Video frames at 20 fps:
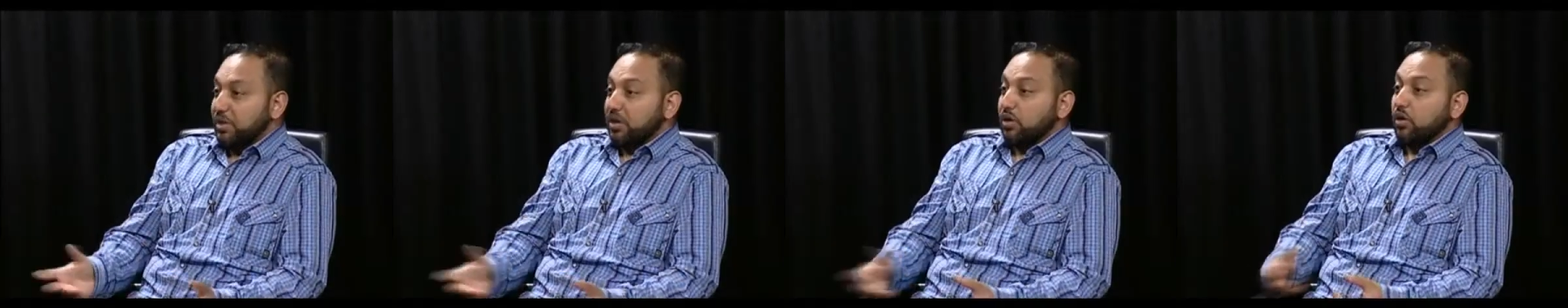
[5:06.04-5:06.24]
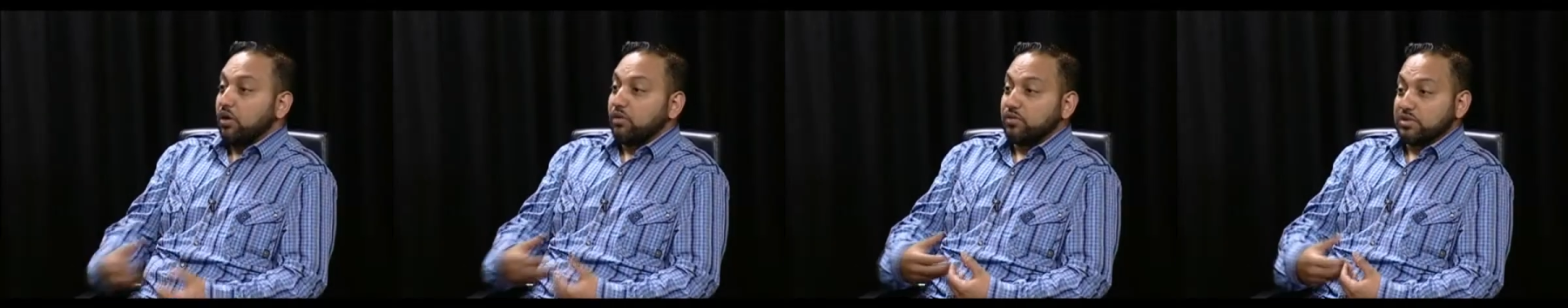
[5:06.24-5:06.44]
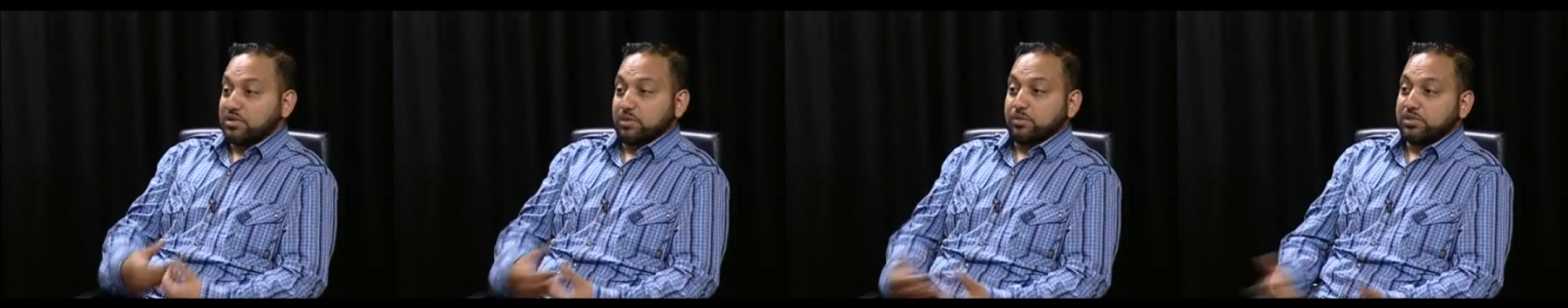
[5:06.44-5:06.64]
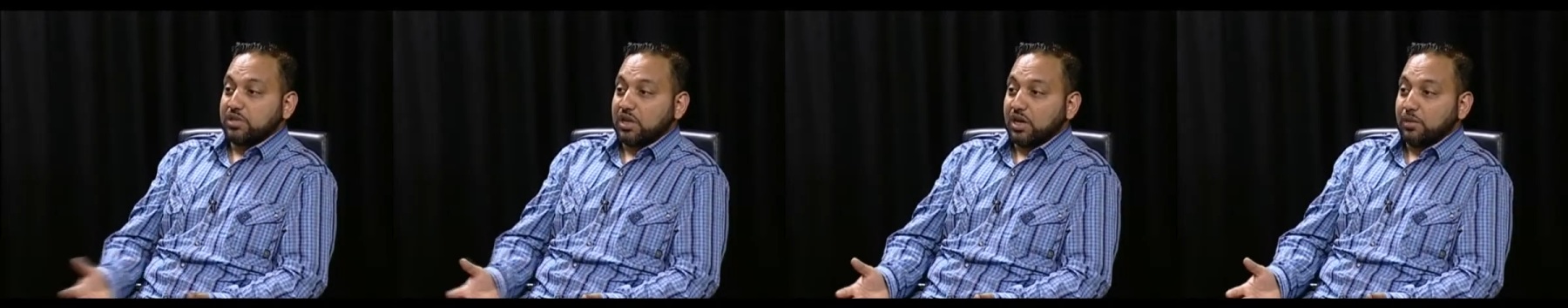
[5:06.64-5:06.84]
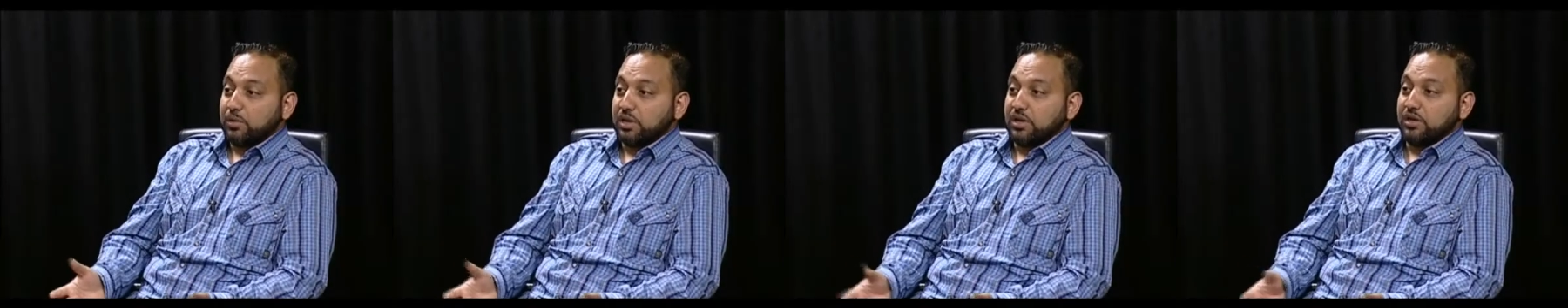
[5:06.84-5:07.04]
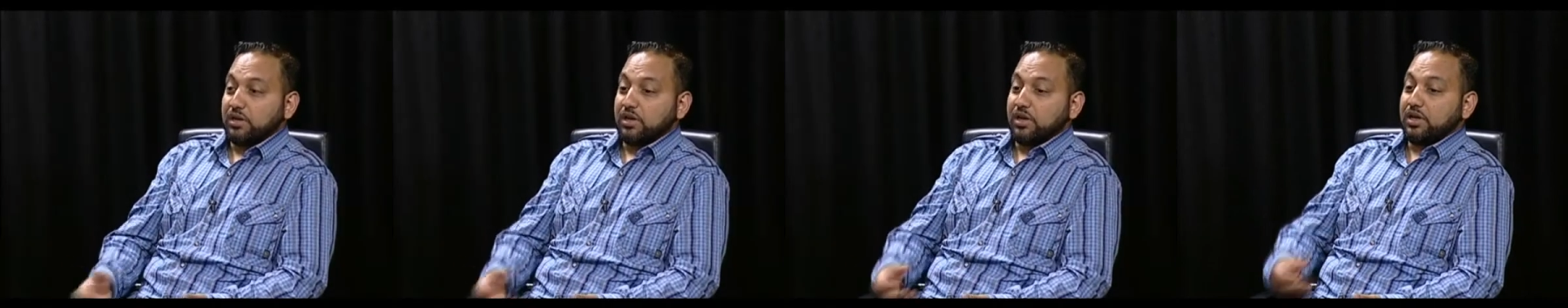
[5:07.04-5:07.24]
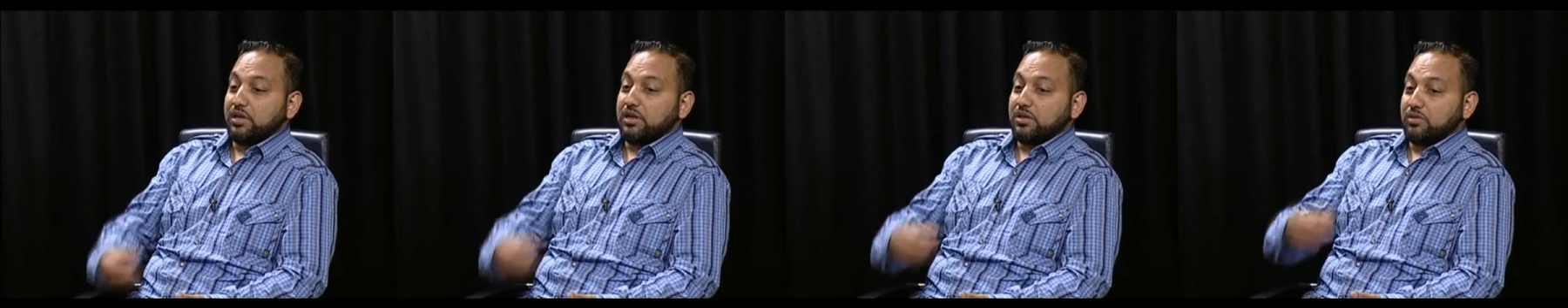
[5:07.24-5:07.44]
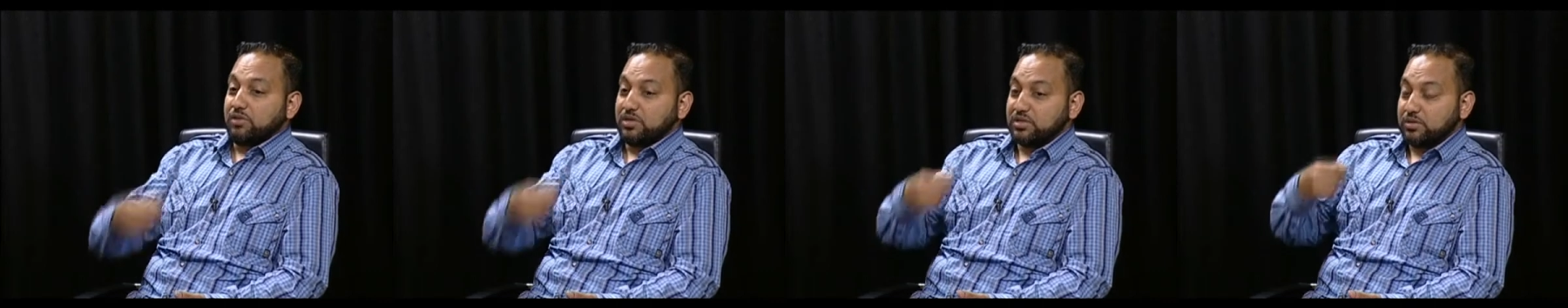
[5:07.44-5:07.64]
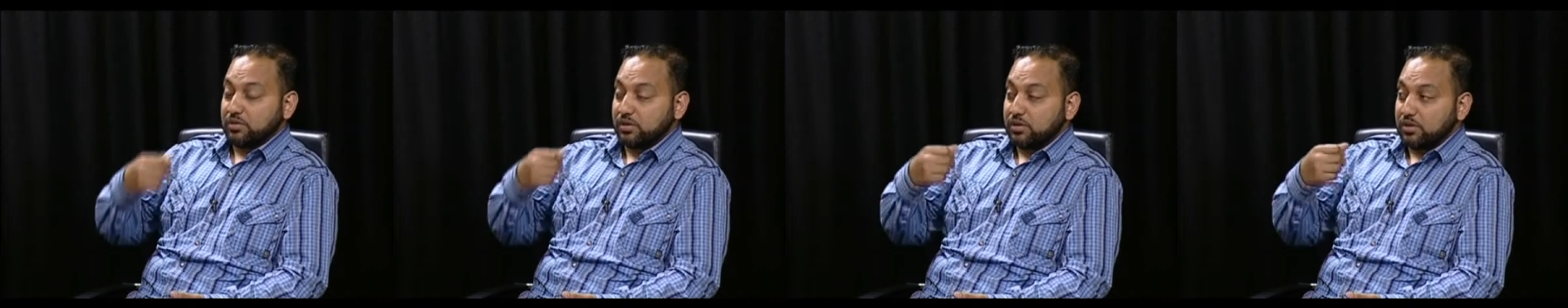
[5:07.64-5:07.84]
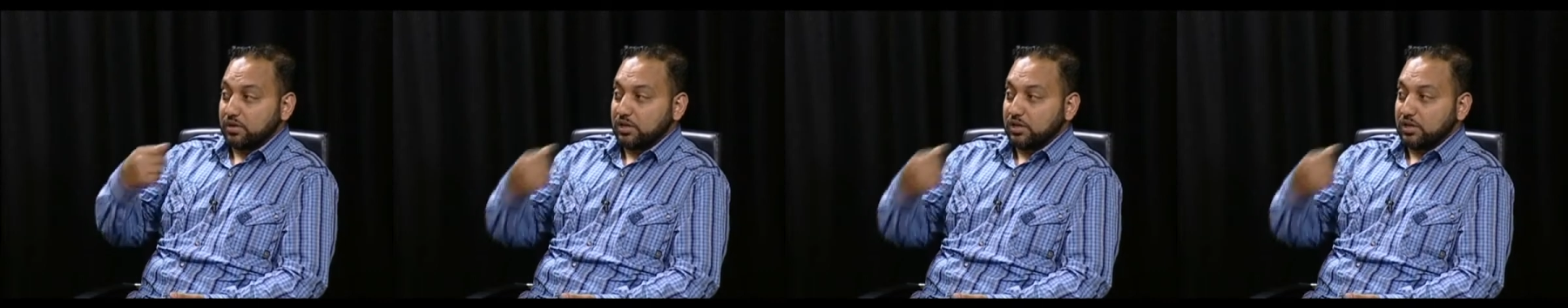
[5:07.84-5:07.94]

may go on for some time, and it'll just